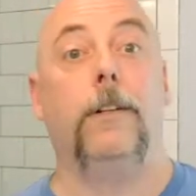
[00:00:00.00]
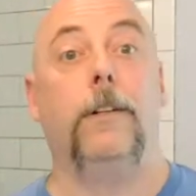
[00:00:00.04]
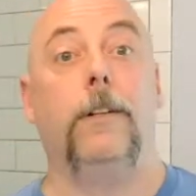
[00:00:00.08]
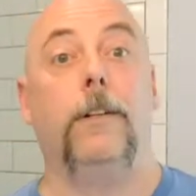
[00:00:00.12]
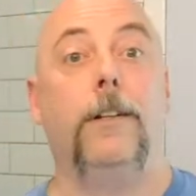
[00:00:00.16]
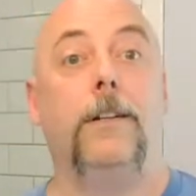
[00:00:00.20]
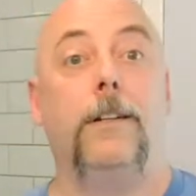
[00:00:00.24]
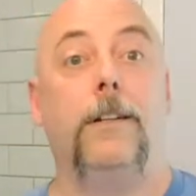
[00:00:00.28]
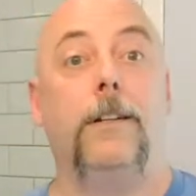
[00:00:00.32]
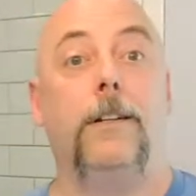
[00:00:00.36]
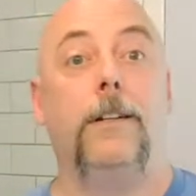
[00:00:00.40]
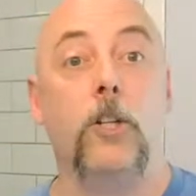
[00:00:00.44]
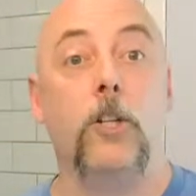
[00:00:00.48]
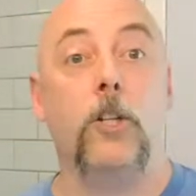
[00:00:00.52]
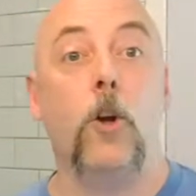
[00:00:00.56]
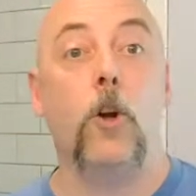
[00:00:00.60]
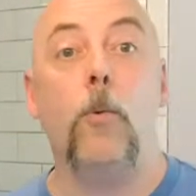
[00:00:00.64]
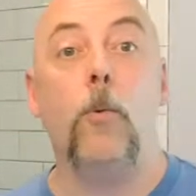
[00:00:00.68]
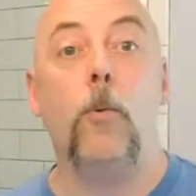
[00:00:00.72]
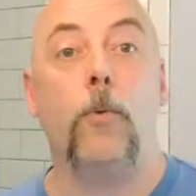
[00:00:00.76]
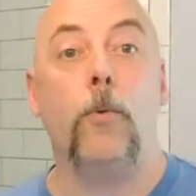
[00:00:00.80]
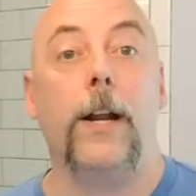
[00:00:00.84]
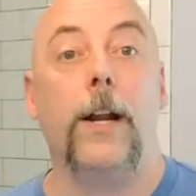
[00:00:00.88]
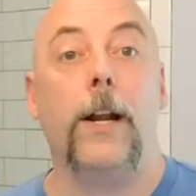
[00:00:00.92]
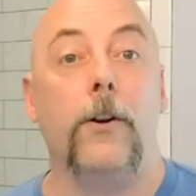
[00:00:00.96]
It's a
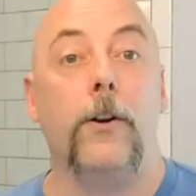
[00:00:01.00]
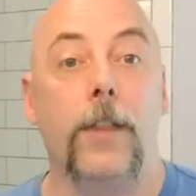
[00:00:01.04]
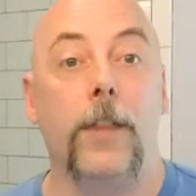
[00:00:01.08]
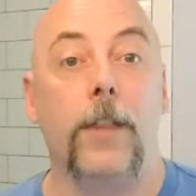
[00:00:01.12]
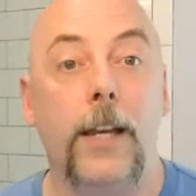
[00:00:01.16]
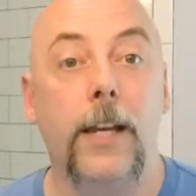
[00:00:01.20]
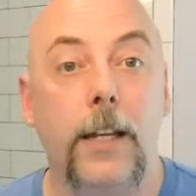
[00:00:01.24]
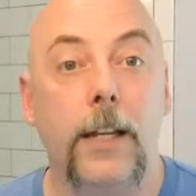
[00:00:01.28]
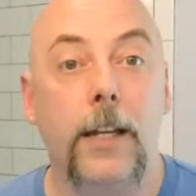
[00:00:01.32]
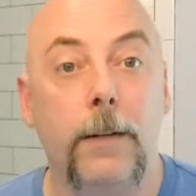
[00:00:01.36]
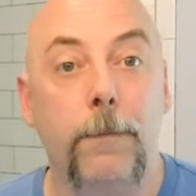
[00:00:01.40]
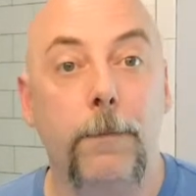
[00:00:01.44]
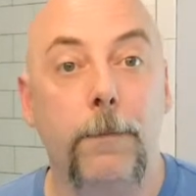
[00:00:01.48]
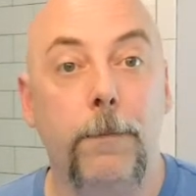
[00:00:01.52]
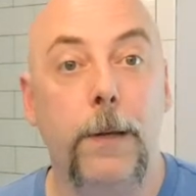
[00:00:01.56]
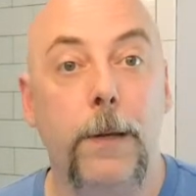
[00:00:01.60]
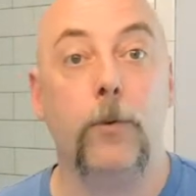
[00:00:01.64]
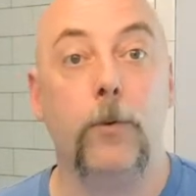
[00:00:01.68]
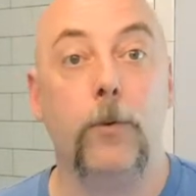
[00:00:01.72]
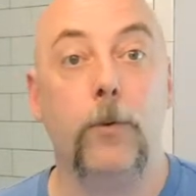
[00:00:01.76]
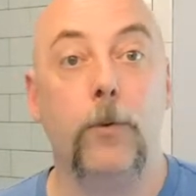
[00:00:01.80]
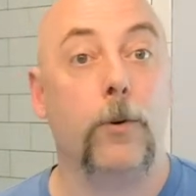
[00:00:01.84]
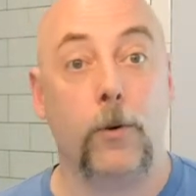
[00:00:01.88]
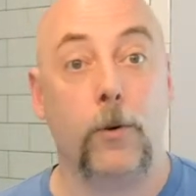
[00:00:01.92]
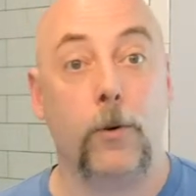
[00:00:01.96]
no-brainer then. People
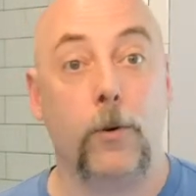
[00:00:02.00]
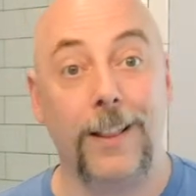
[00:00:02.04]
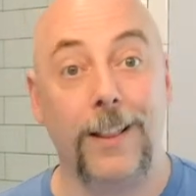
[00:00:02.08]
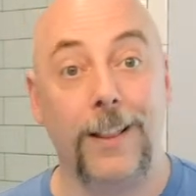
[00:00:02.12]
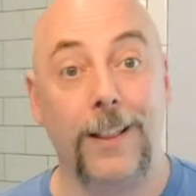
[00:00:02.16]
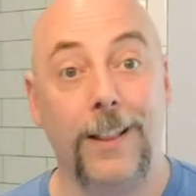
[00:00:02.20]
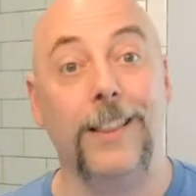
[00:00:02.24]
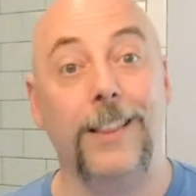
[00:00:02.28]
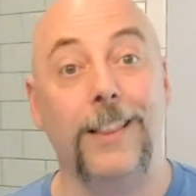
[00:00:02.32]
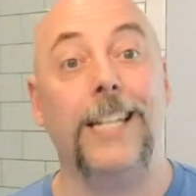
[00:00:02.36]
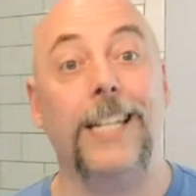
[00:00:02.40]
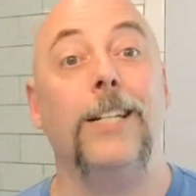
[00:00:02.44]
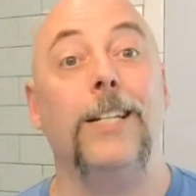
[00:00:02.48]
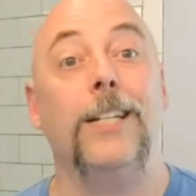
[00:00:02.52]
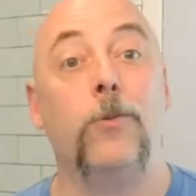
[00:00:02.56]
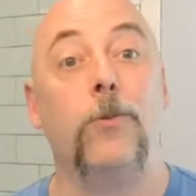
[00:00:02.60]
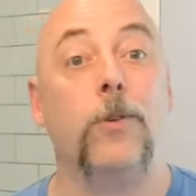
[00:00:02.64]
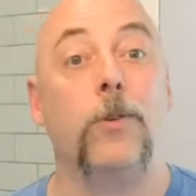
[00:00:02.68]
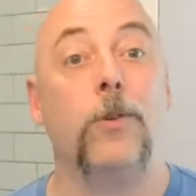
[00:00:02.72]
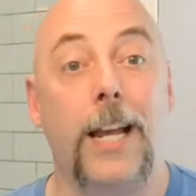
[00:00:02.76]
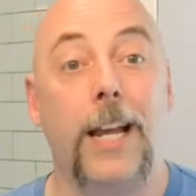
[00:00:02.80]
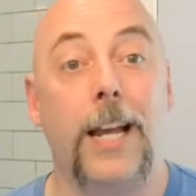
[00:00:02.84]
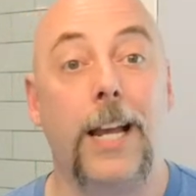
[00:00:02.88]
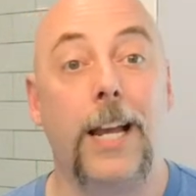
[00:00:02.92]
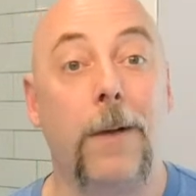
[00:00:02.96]
are going to lean towards the
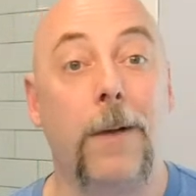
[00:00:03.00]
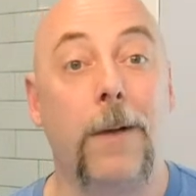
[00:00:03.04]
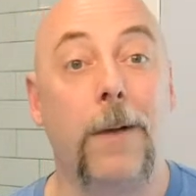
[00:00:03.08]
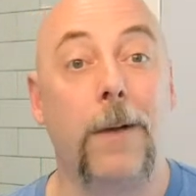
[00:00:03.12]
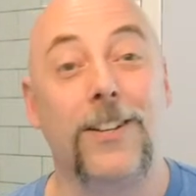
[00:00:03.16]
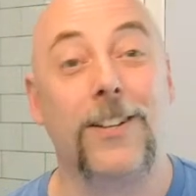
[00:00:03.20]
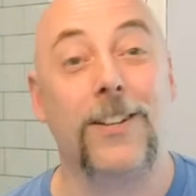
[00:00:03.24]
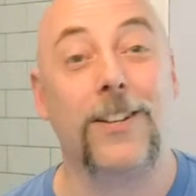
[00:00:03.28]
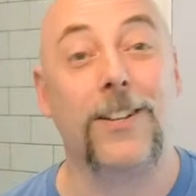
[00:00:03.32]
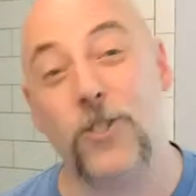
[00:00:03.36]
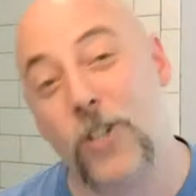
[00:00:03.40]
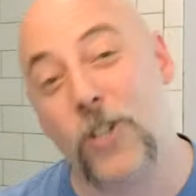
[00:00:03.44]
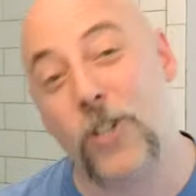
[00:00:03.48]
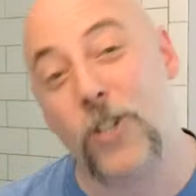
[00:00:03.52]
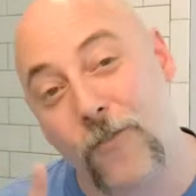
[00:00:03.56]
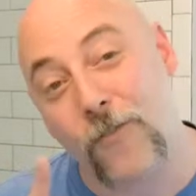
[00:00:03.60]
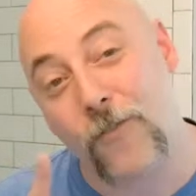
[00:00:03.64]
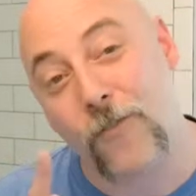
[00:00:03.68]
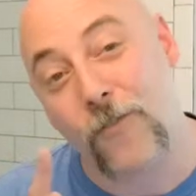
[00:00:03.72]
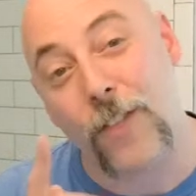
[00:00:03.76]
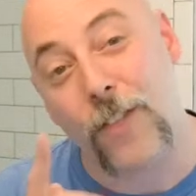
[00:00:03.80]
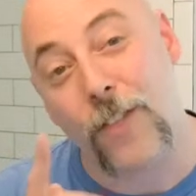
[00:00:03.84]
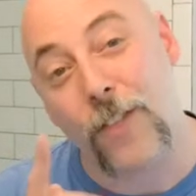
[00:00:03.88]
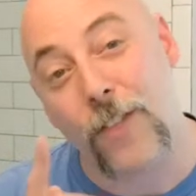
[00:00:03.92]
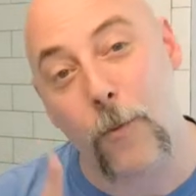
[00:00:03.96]
Xbox just for
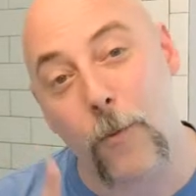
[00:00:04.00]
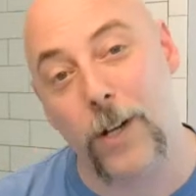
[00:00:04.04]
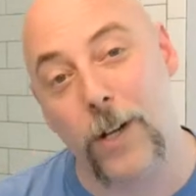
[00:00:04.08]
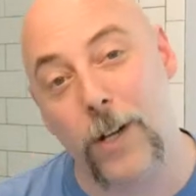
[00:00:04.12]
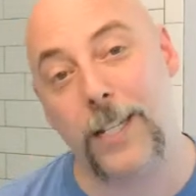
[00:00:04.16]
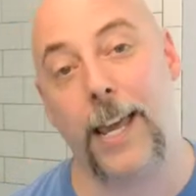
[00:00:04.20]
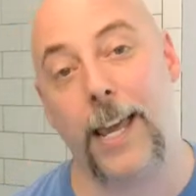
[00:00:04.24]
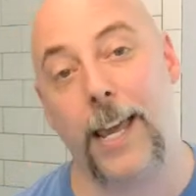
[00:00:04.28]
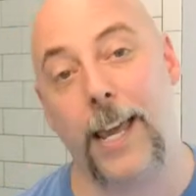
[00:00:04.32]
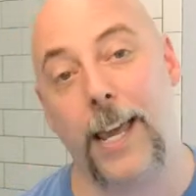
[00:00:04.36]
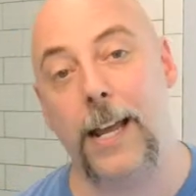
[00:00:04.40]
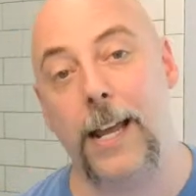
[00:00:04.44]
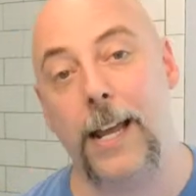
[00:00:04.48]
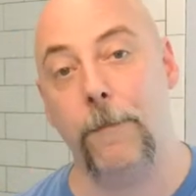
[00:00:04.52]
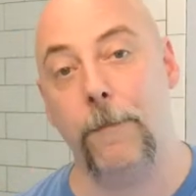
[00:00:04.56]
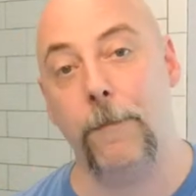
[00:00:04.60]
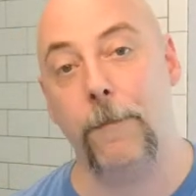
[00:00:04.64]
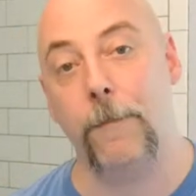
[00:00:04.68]
that one game.